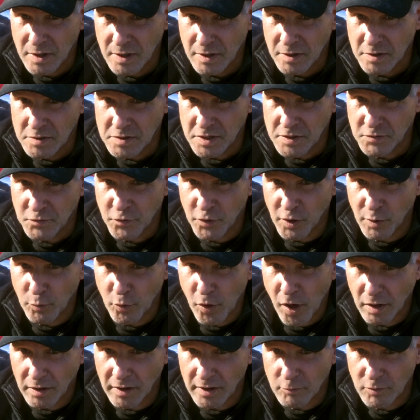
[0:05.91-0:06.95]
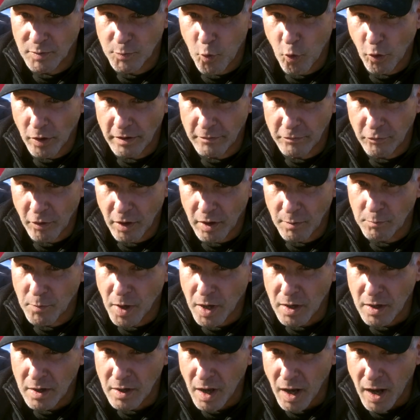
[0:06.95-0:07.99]
This is Phil Bralich reporting from
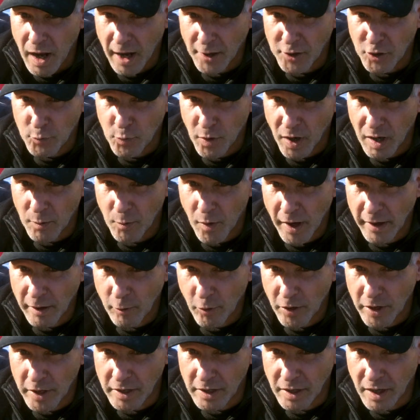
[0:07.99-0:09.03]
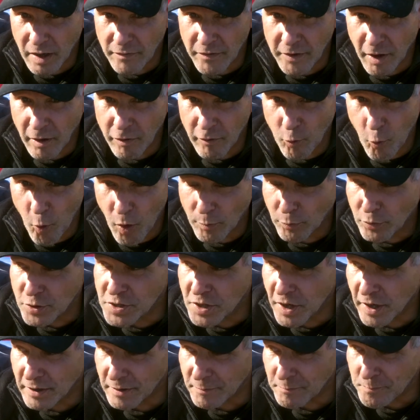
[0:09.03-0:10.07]
Occupy Monterey on the other 1%.
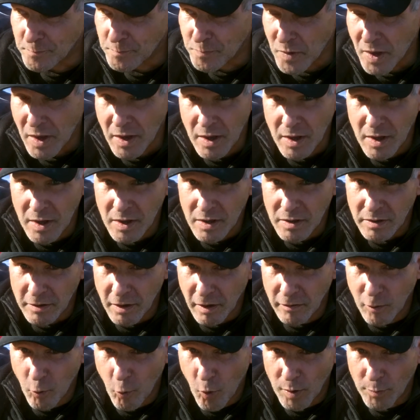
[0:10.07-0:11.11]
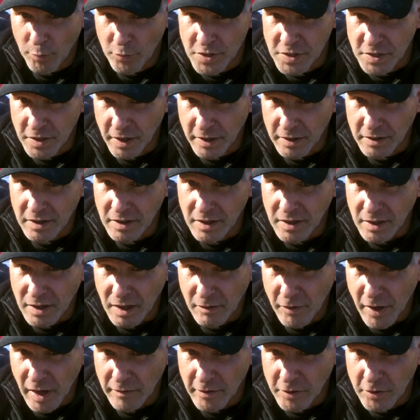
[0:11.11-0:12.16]
The other 1%
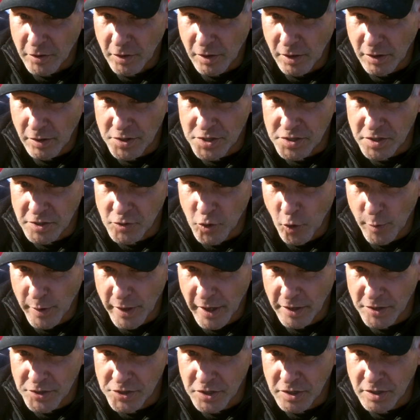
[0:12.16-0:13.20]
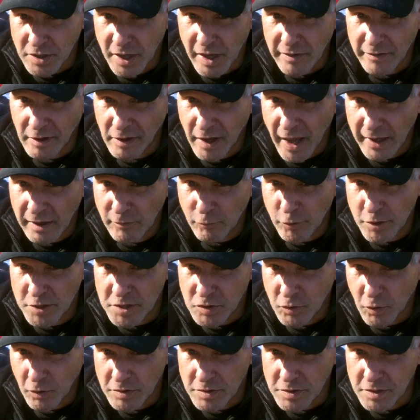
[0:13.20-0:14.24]
have had the courage, determination, and the lack of
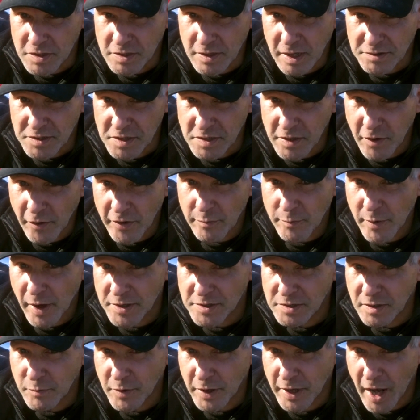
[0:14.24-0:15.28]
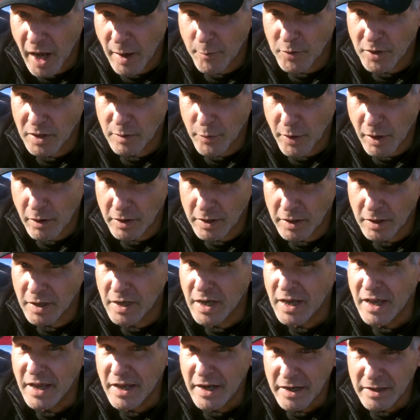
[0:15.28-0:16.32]
resources necessary to make something happen in America
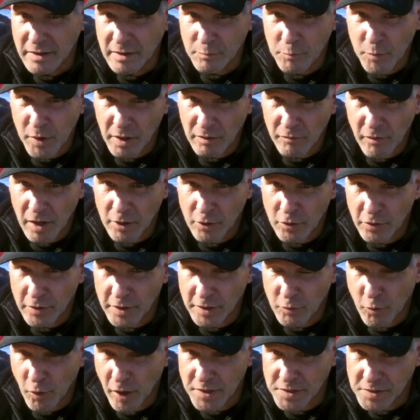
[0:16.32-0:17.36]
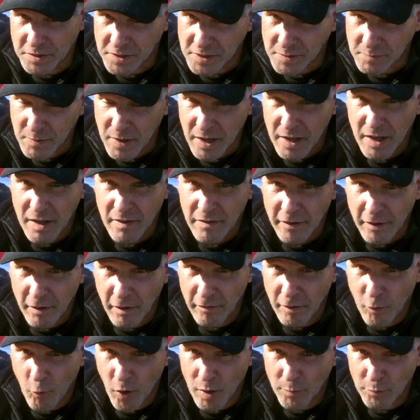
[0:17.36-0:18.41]
in the middle of our current crisis. The
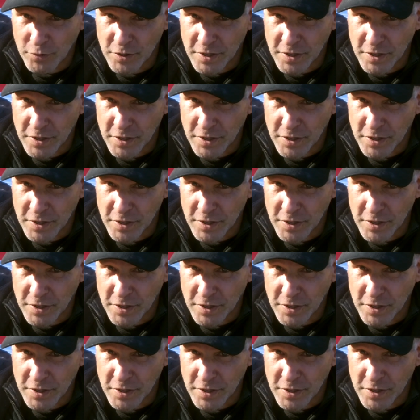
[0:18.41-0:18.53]
other 1%